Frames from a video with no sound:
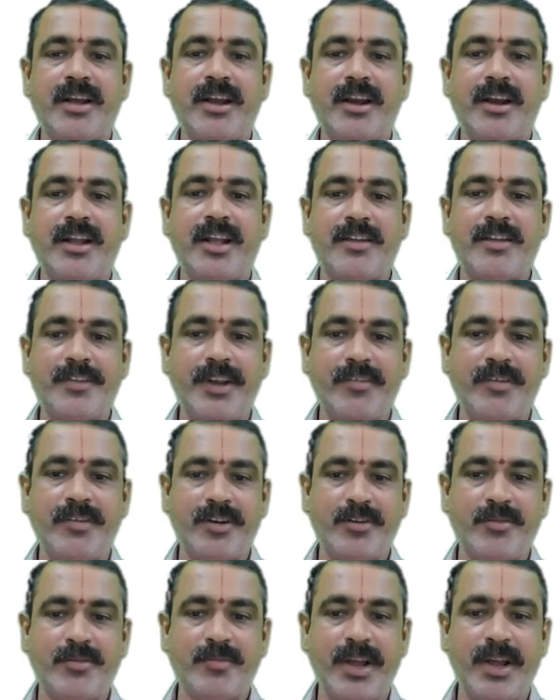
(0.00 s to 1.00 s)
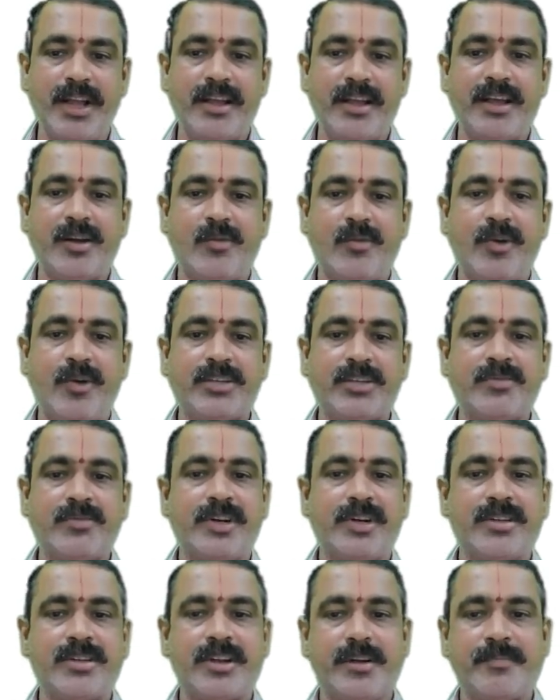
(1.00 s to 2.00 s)
and unfavor to banker, vice
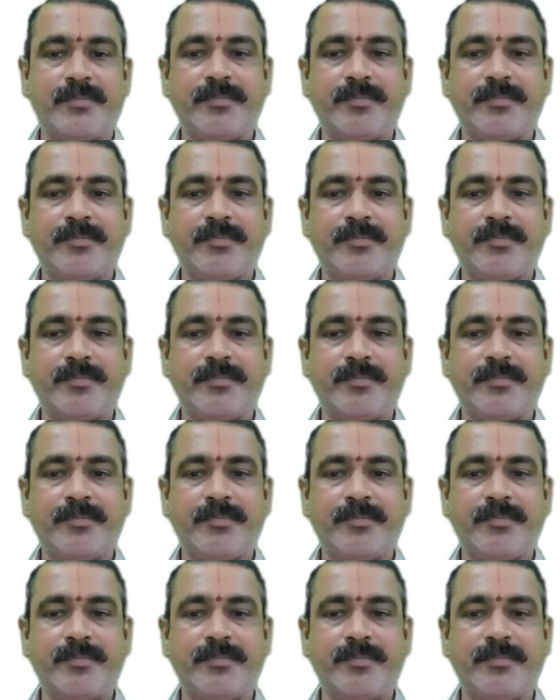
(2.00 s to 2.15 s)
versa.